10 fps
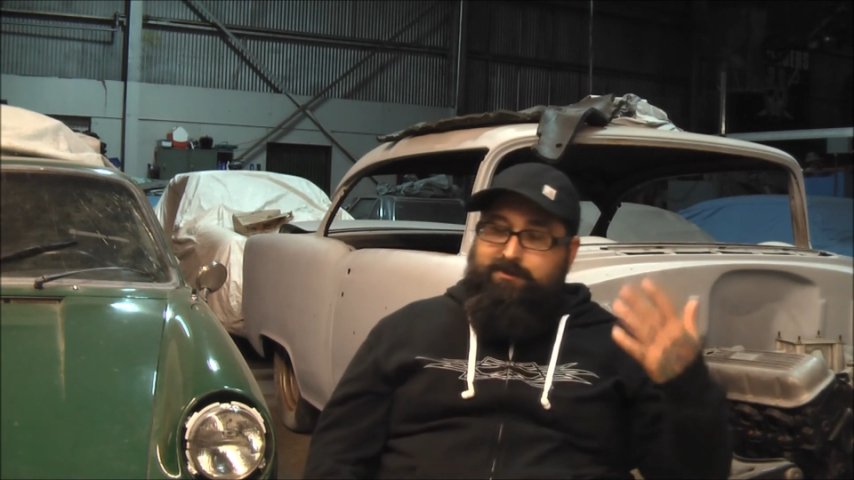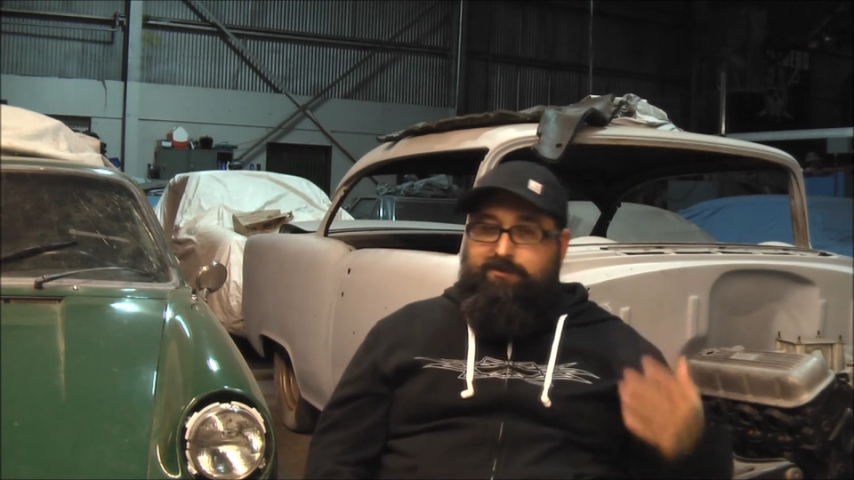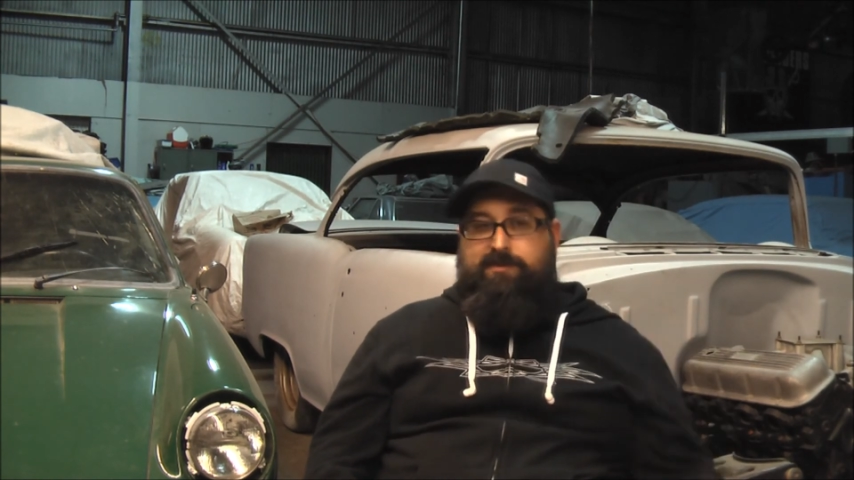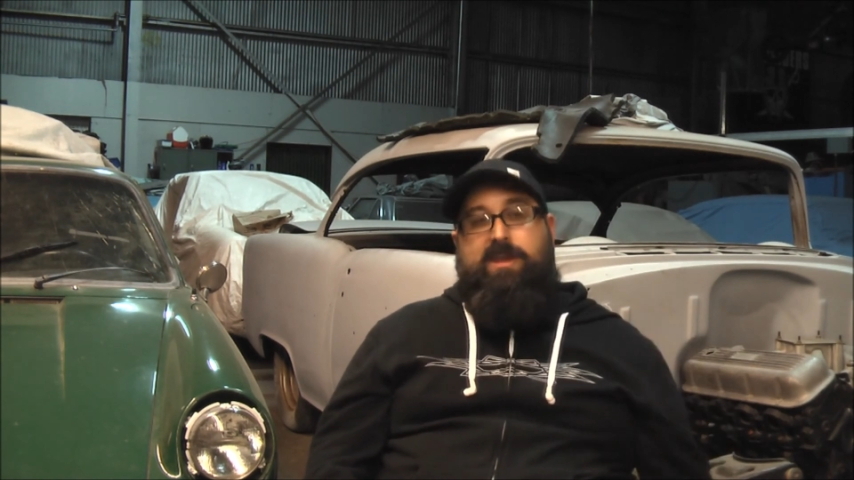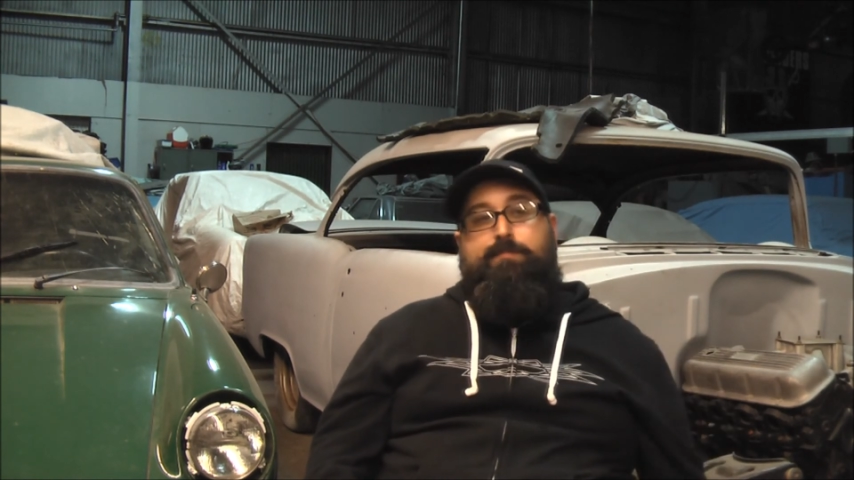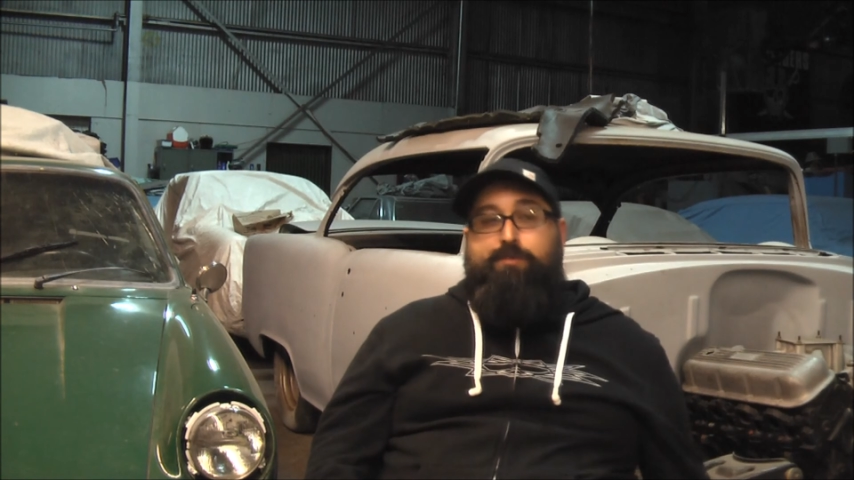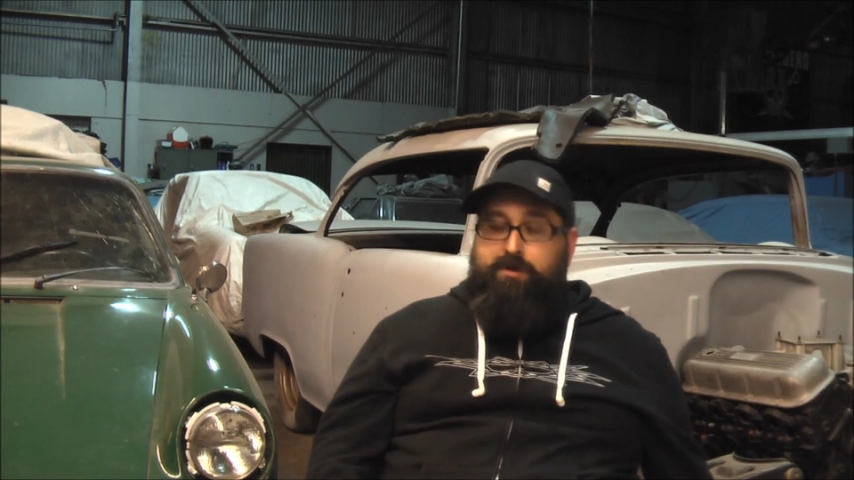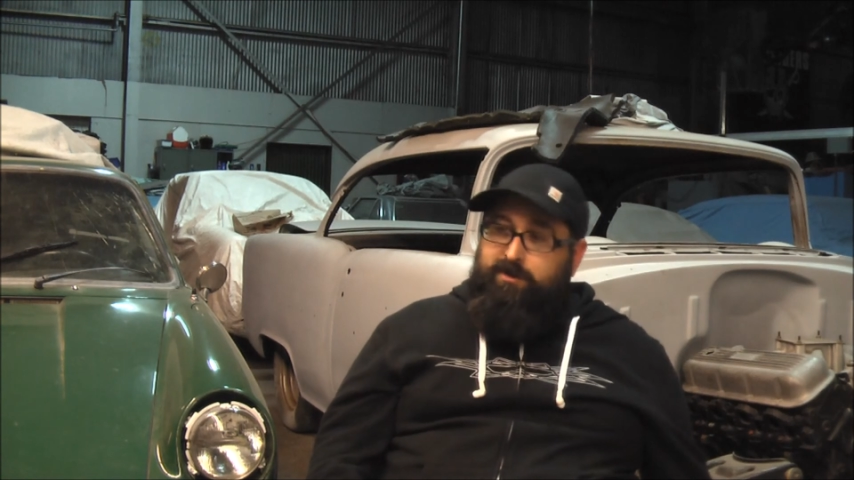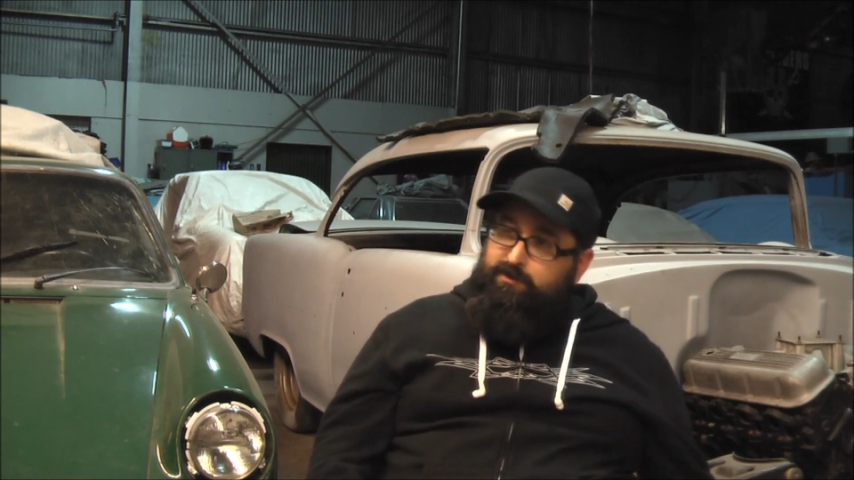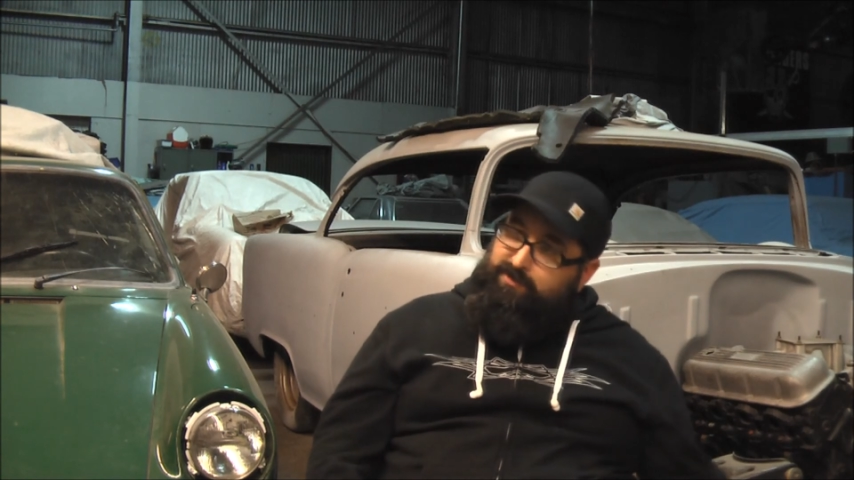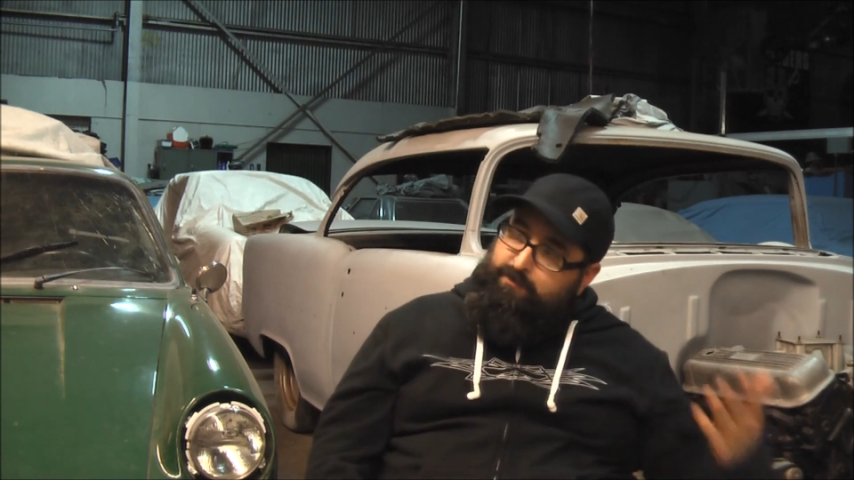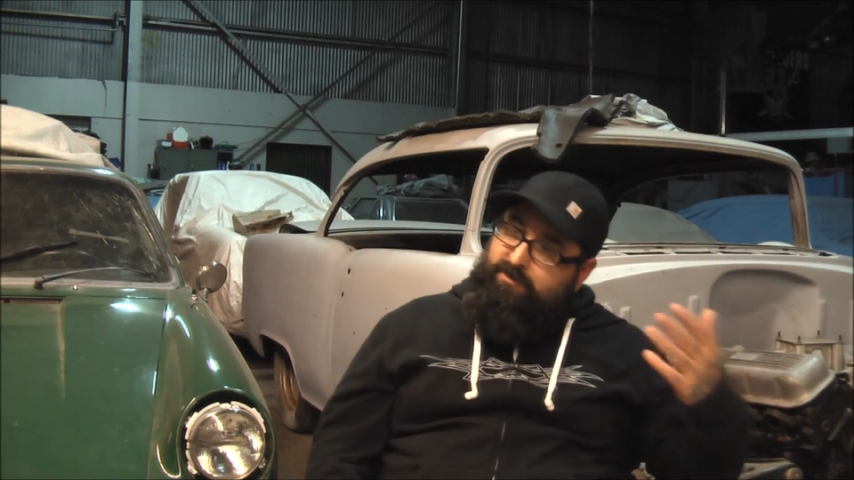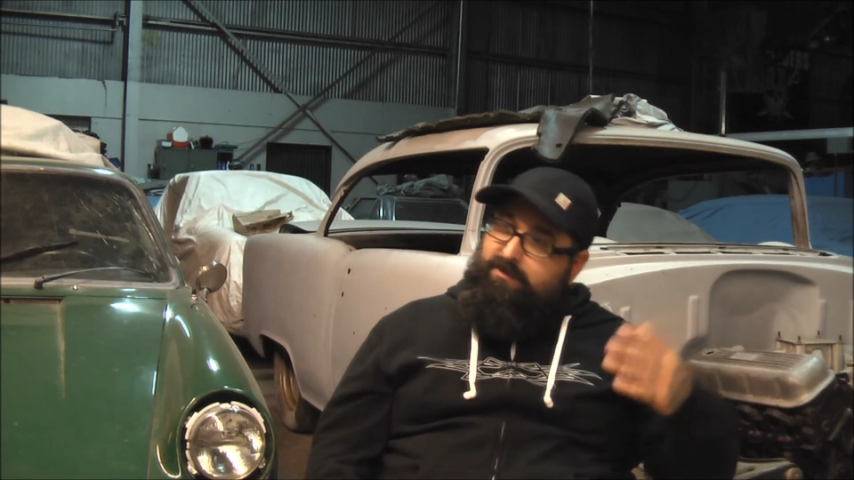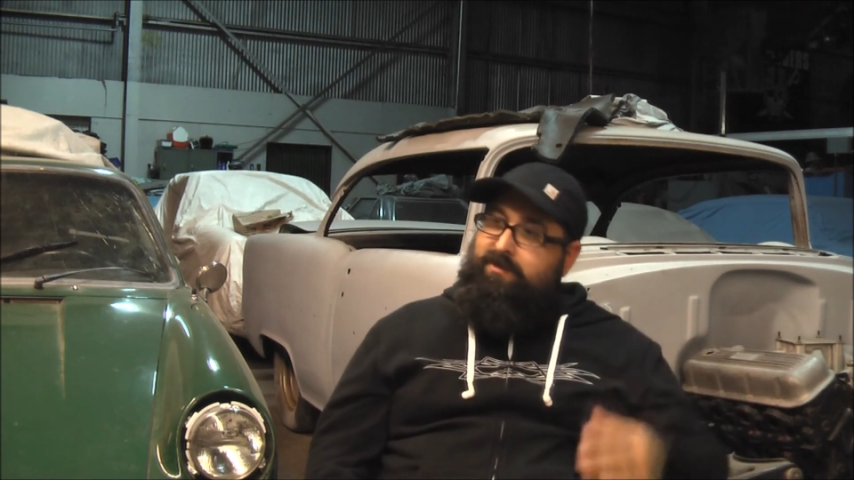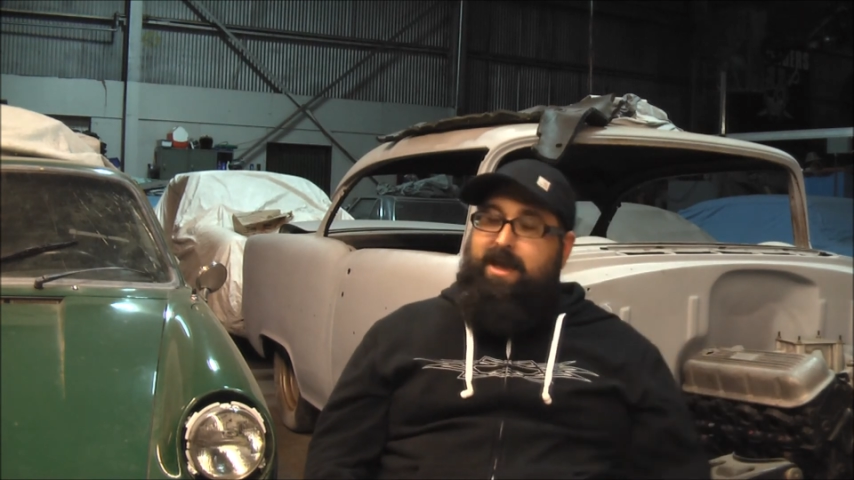Just keep putting those
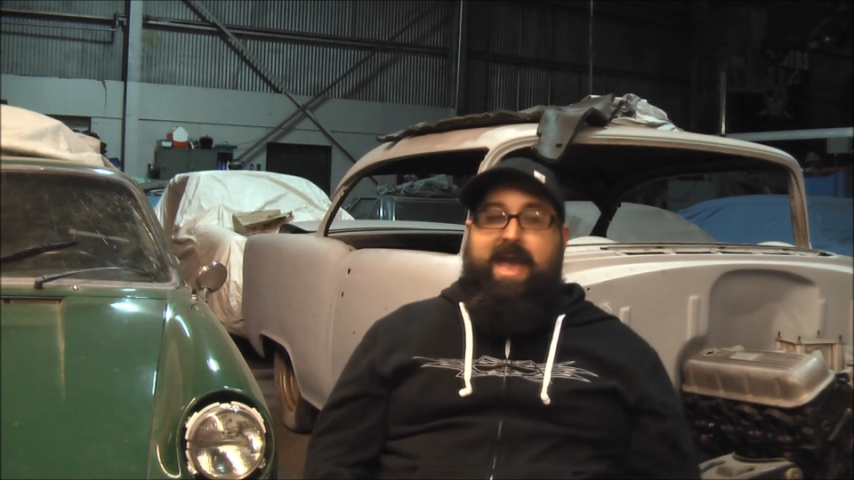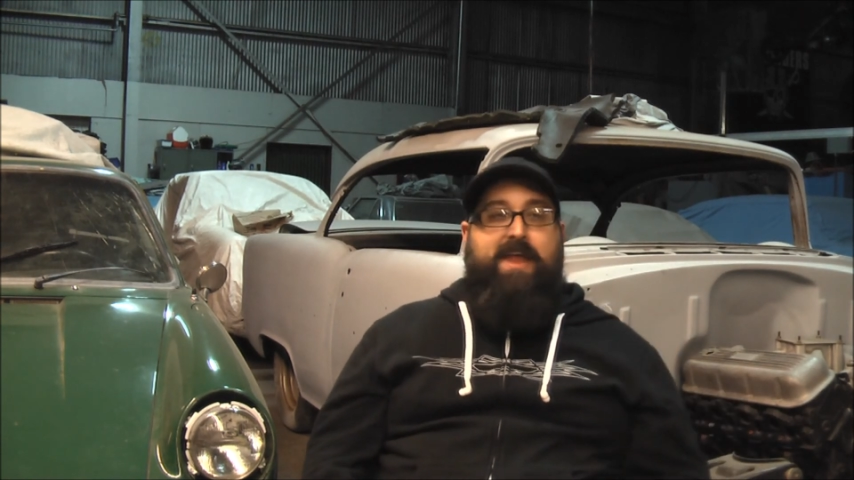images,